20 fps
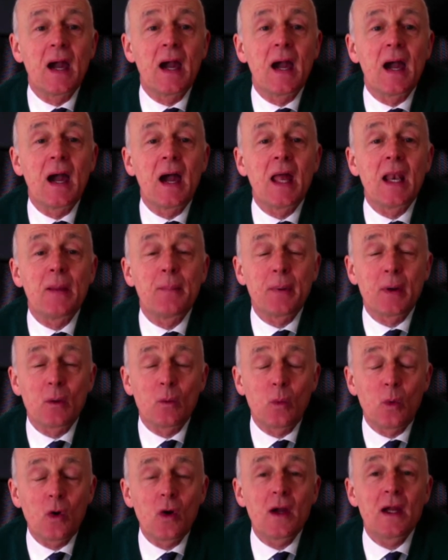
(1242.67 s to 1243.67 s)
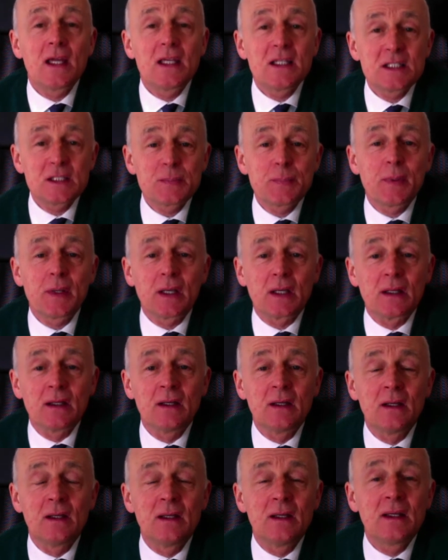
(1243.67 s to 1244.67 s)
and about what his Spirit
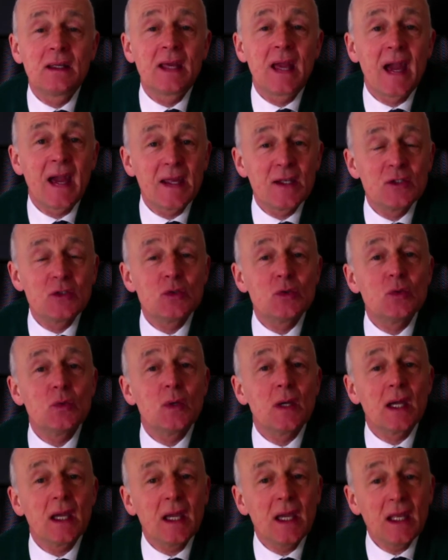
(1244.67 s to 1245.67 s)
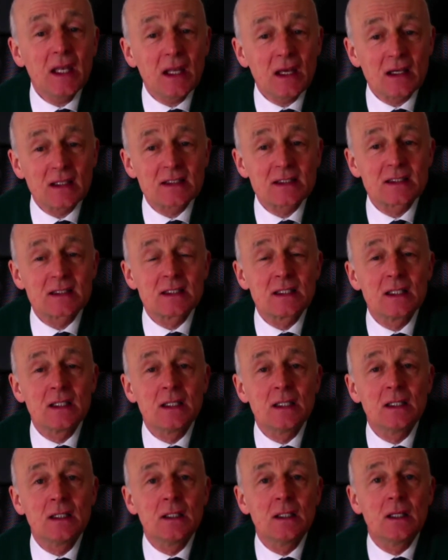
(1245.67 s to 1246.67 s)
can do in us
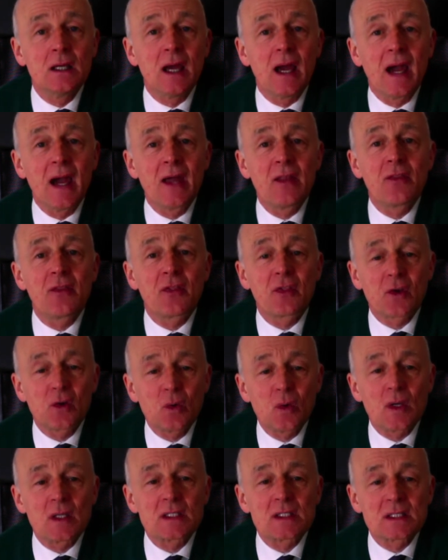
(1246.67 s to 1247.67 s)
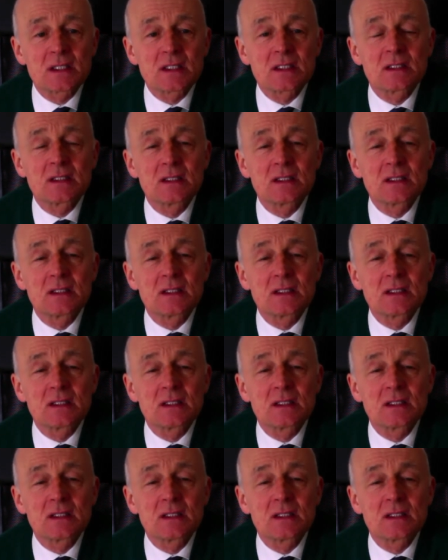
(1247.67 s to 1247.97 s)
and through us.